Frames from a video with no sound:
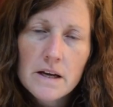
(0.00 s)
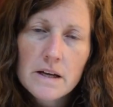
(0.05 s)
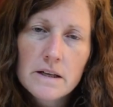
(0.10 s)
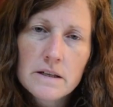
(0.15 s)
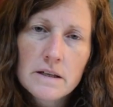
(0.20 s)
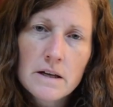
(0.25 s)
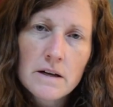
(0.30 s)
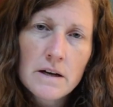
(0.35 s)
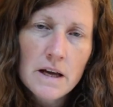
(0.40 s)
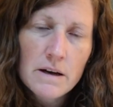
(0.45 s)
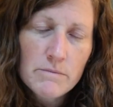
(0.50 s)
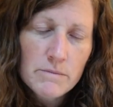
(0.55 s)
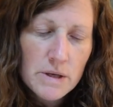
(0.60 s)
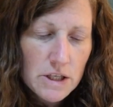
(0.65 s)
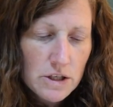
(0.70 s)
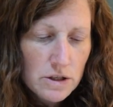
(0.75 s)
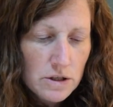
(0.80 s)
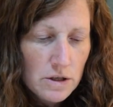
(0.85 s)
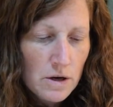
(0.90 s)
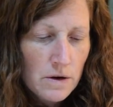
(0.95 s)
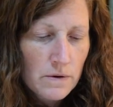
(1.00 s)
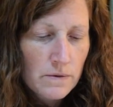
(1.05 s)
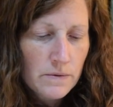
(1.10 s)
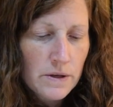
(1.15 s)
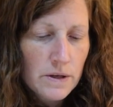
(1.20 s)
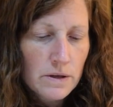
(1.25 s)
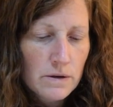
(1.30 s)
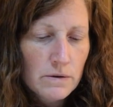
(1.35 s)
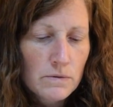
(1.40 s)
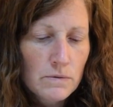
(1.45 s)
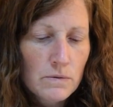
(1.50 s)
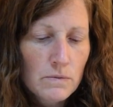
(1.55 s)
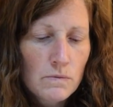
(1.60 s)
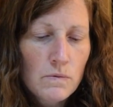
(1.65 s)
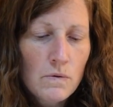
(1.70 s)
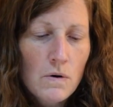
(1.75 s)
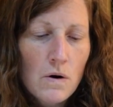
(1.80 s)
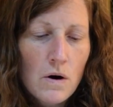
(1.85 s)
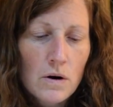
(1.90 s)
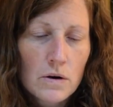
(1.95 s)
Now, let me show you
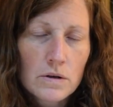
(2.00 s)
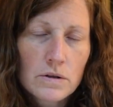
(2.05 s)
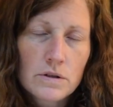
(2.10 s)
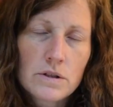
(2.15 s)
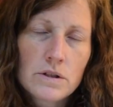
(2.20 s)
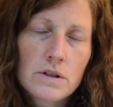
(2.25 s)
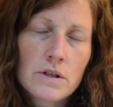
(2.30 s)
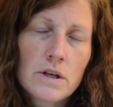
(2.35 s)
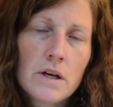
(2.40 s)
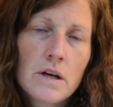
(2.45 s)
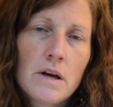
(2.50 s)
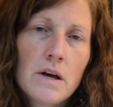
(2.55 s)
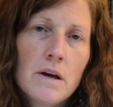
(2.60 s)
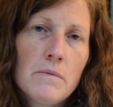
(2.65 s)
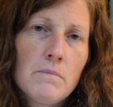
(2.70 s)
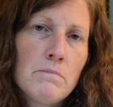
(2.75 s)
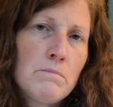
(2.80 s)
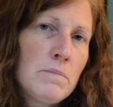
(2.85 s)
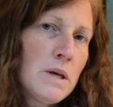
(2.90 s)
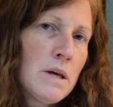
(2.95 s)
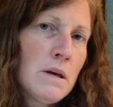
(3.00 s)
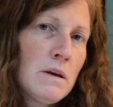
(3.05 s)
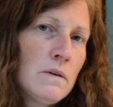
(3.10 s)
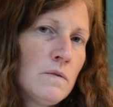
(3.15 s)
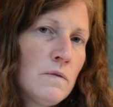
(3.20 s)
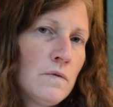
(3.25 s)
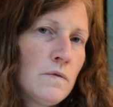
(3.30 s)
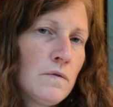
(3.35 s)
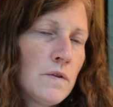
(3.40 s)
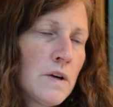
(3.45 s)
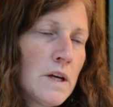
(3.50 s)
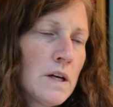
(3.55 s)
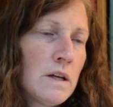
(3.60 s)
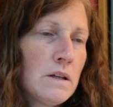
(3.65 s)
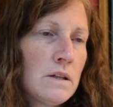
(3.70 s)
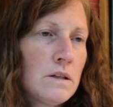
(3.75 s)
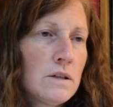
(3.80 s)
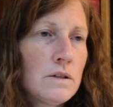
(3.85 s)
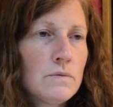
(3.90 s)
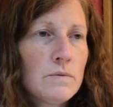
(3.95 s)
what being
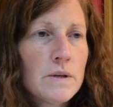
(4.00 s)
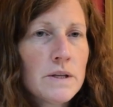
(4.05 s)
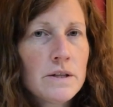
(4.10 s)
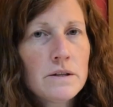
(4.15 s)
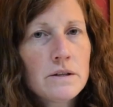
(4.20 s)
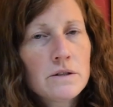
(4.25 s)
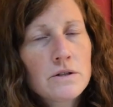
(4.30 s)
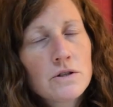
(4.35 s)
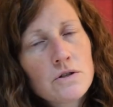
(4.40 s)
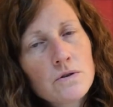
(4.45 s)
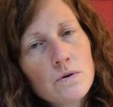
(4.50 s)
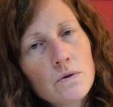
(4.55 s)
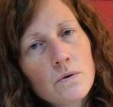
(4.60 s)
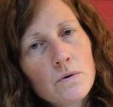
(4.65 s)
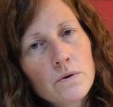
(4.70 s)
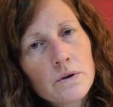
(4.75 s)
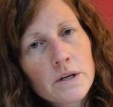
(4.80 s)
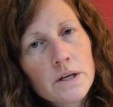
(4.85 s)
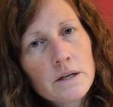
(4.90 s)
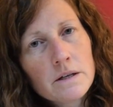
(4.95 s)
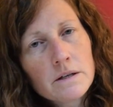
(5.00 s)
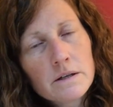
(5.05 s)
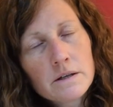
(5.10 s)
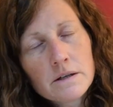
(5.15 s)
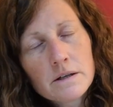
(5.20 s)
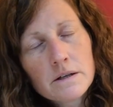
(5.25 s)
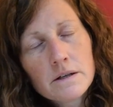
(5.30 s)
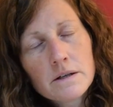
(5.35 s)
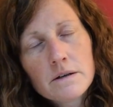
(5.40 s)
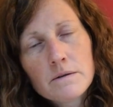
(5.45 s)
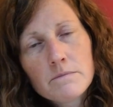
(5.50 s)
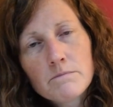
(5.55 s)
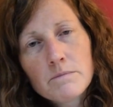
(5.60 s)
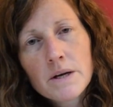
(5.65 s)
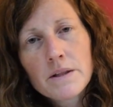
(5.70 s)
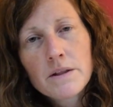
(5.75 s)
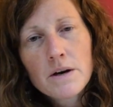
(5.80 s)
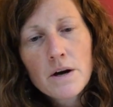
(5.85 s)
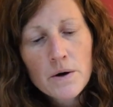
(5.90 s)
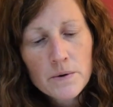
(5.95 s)
filled with joy
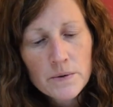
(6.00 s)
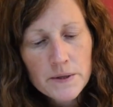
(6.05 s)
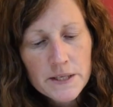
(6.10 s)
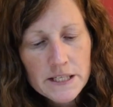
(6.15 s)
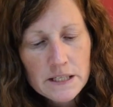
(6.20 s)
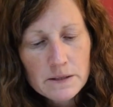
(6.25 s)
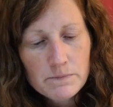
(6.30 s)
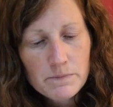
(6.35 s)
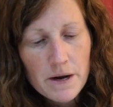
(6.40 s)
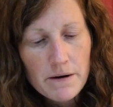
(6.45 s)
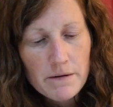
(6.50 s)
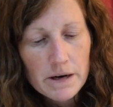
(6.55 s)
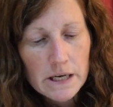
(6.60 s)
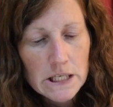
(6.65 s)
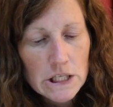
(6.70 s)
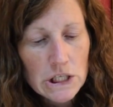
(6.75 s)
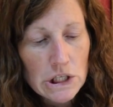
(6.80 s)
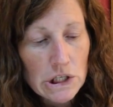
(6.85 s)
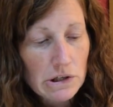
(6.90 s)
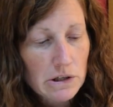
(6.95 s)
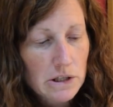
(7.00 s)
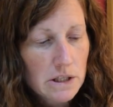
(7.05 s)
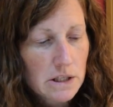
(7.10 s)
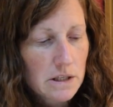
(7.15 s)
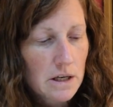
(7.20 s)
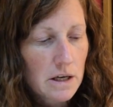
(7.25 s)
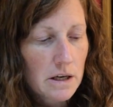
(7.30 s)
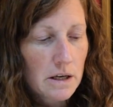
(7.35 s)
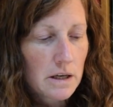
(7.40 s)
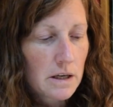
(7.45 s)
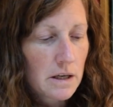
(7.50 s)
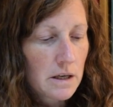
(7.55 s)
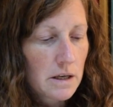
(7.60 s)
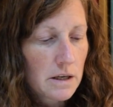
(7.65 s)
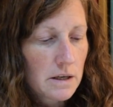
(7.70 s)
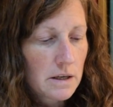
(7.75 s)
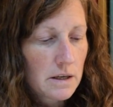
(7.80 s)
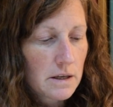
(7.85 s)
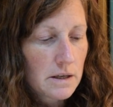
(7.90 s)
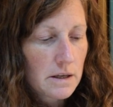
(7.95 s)
by the Holy Spirit looks like.
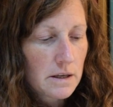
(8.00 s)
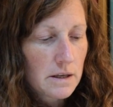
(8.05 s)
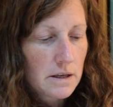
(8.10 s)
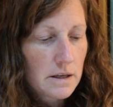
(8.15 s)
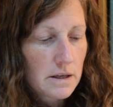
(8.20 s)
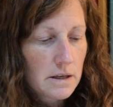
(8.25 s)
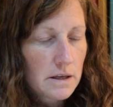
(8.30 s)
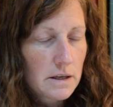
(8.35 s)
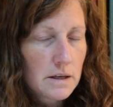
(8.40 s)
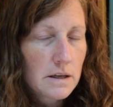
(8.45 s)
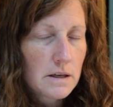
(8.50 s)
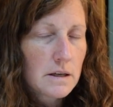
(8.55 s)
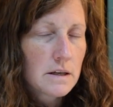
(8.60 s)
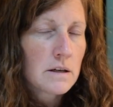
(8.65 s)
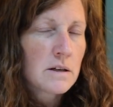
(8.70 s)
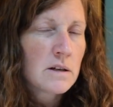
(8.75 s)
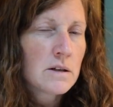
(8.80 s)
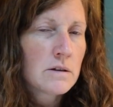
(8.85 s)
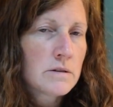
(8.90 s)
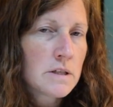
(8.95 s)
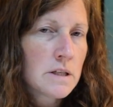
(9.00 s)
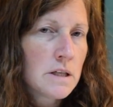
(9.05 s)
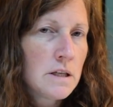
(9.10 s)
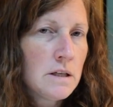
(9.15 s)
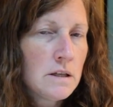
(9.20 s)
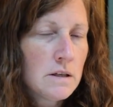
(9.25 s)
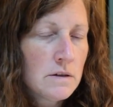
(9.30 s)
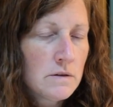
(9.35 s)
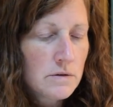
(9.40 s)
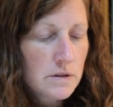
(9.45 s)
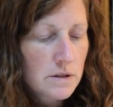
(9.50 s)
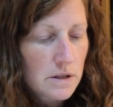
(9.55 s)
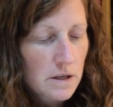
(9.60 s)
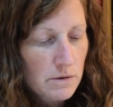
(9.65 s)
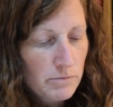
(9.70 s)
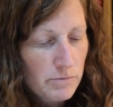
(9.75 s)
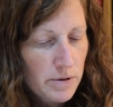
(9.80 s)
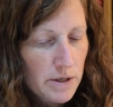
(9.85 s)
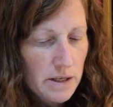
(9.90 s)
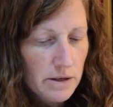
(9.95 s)
And I'm going to use
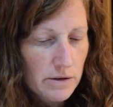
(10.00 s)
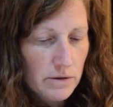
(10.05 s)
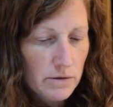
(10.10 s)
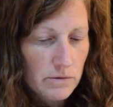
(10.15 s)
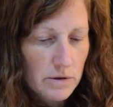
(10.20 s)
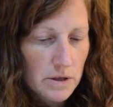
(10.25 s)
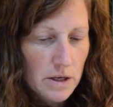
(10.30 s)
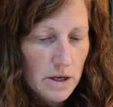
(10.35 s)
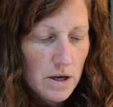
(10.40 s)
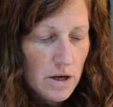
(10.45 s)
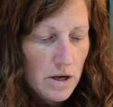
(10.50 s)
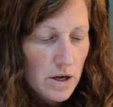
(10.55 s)
a balloon.